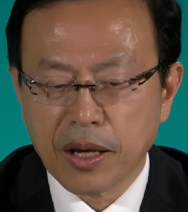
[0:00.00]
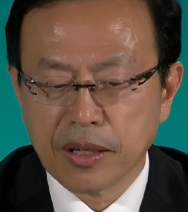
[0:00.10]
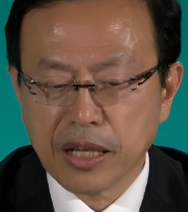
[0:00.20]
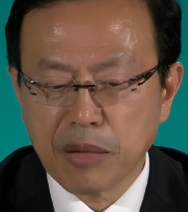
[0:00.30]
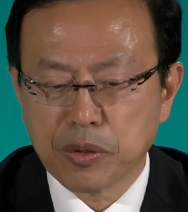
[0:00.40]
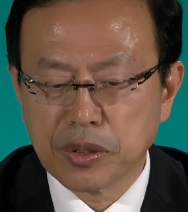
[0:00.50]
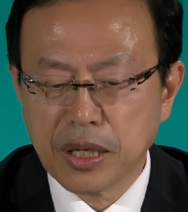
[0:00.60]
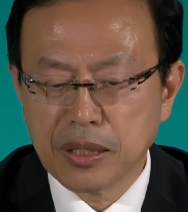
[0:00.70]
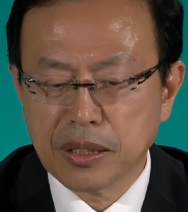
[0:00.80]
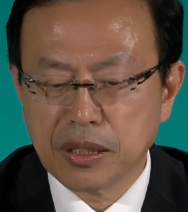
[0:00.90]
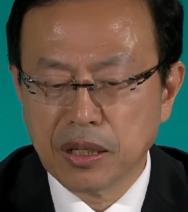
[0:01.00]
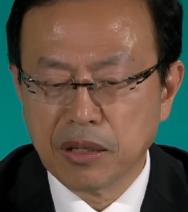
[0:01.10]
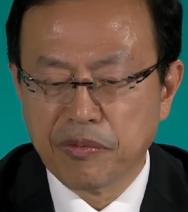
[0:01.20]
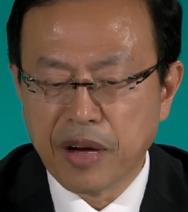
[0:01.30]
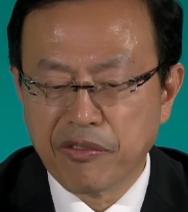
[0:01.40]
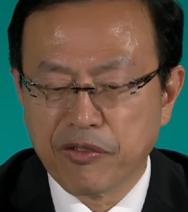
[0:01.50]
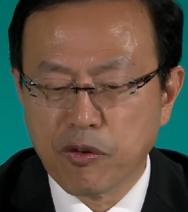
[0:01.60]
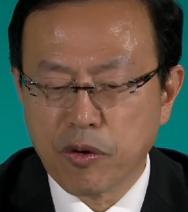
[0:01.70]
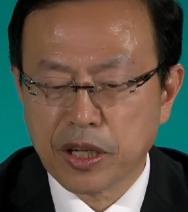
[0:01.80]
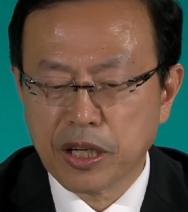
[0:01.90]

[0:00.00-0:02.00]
As I presented above four key